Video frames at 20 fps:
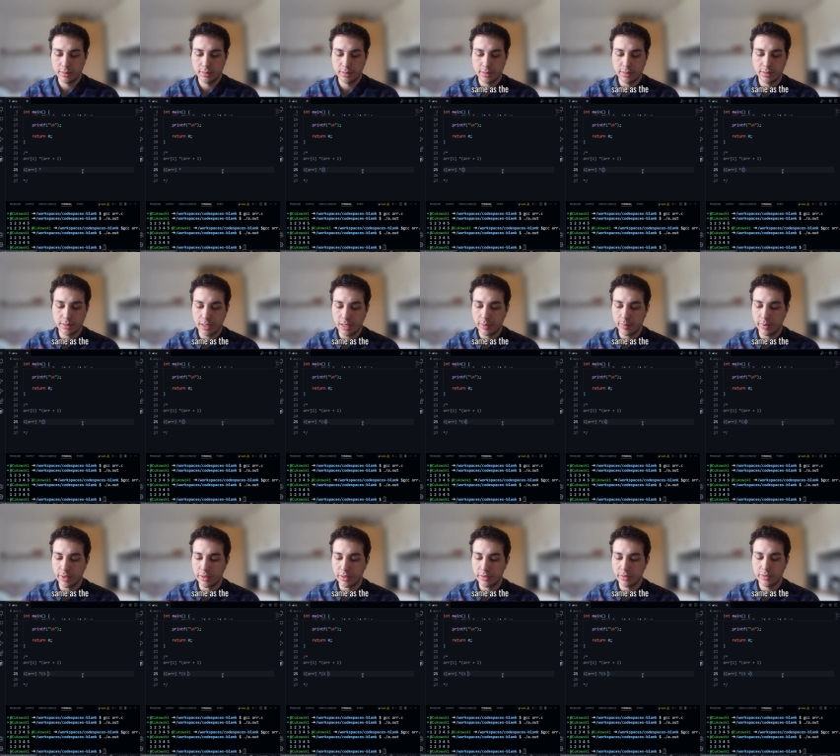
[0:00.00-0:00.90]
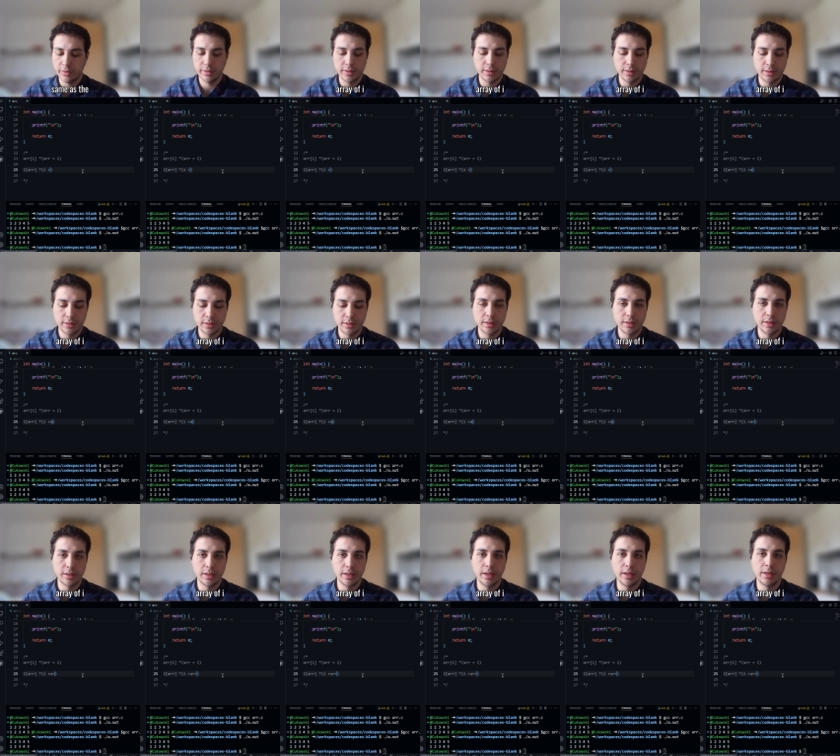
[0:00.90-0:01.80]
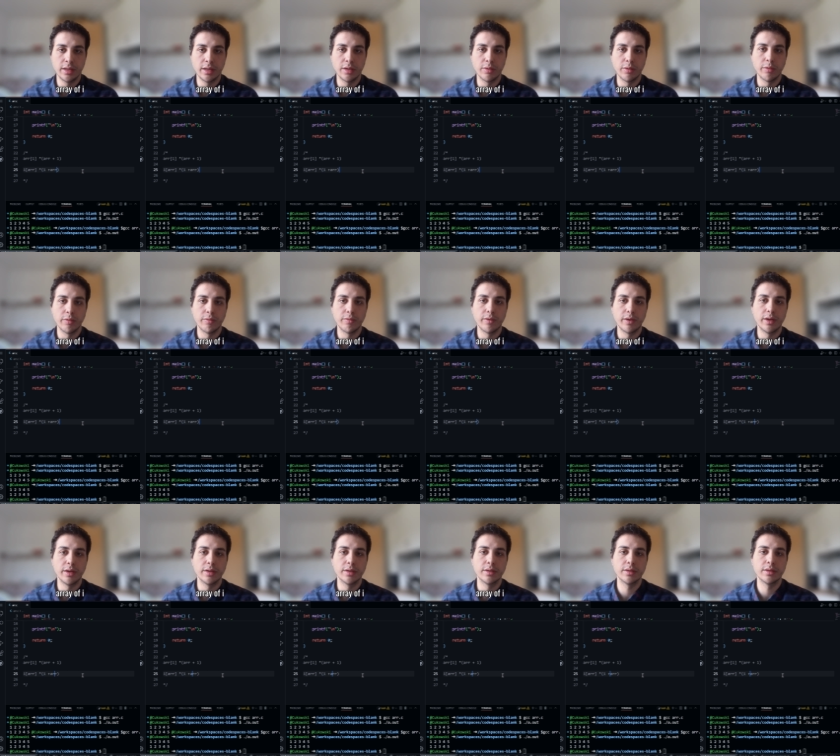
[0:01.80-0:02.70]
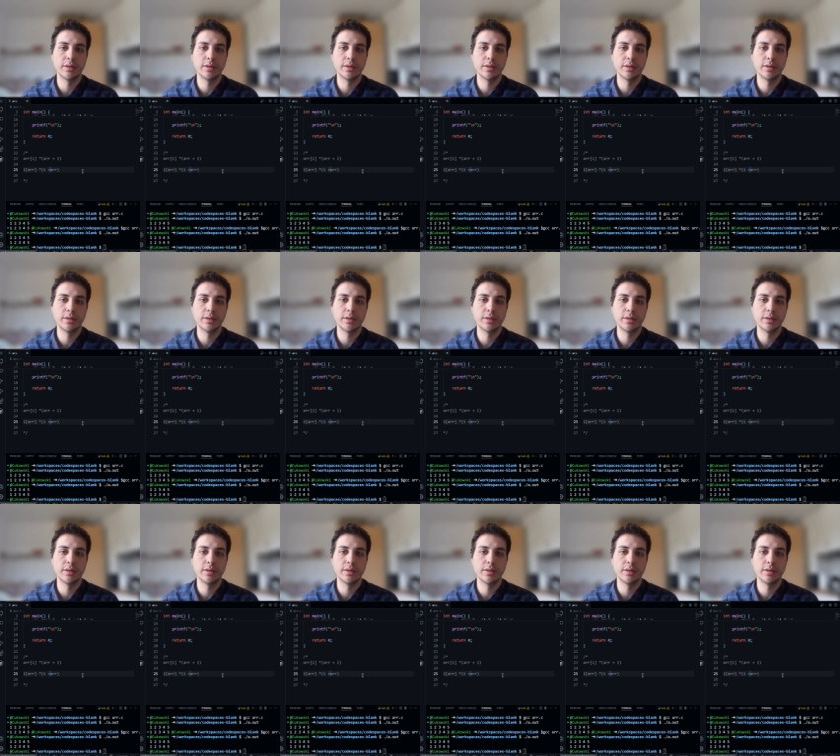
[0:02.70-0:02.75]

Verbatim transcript: same as the array of i.